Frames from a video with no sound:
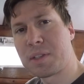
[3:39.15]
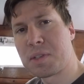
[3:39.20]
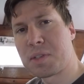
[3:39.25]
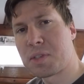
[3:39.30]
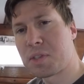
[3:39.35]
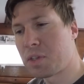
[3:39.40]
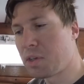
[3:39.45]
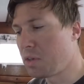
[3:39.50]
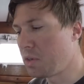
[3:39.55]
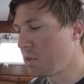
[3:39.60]

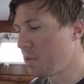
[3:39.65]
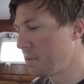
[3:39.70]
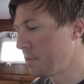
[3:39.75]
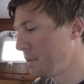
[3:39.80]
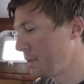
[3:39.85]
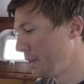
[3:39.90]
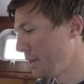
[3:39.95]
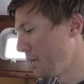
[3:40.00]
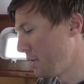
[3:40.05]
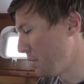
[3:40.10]
So what
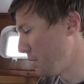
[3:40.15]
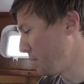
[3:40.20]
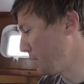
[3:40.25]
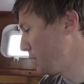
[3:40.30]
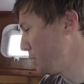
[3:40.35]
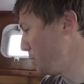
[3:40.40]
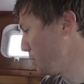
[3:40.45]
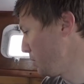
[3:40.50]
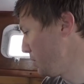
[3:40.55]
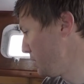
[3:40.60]
I'm
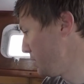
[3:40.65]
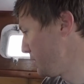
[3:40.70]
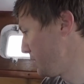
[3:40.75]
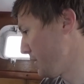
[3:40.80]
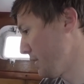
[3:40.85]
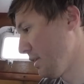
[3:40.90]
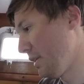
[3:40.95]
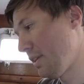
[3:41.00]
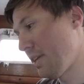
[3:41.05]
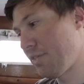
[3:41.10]
going to do
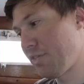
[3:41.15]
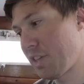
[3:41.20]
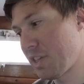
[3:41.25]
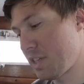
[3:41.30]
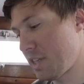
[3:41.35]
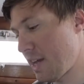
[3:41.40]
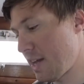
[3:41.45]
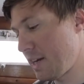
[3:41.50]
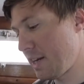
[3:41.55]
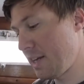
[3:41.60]
is lift
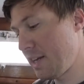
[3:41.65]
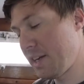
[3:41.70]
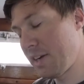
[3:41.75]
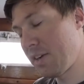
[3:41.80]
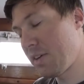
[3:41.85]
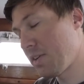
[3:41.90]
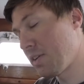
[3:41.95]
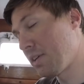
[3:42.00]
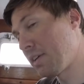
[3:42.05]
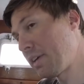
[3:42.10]
this out of
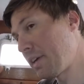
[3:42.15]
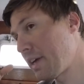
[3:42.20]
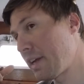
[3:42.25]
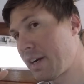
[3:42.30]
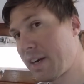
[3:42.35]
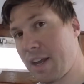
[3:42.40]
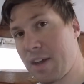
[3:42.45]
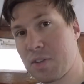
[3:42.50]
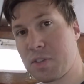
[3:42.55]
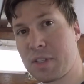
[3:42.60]
here, get
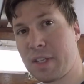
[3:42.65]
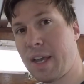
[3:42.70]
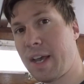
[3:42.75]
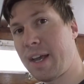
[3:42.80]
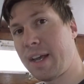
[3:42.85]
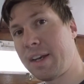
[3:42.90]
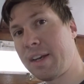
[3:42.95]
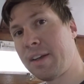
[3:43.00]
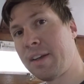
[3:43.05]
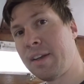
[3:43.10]
it
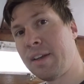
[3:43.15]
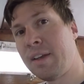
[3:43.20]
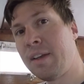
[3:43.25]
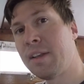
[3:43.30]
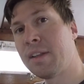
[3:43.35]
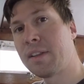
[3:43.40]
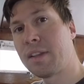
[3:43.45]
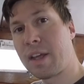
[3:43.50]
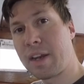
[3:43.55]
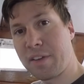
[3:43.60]
outside,
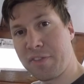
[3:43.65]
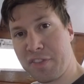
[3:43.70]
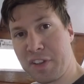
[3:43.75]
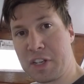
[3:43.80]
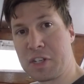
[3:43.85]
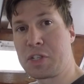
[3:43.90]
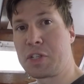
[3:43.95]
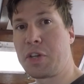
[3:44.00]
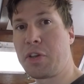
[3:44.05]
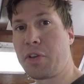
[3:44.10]
let it
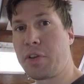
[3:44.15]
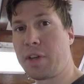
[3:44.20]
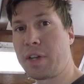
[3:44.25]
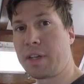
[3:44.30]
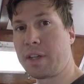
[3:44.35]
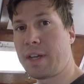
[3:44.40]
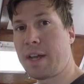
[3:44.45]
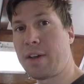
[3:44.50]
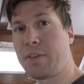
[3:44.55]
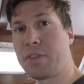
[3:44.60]
finish
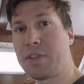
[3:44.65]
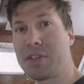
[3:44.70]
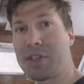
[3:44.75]
curing out in the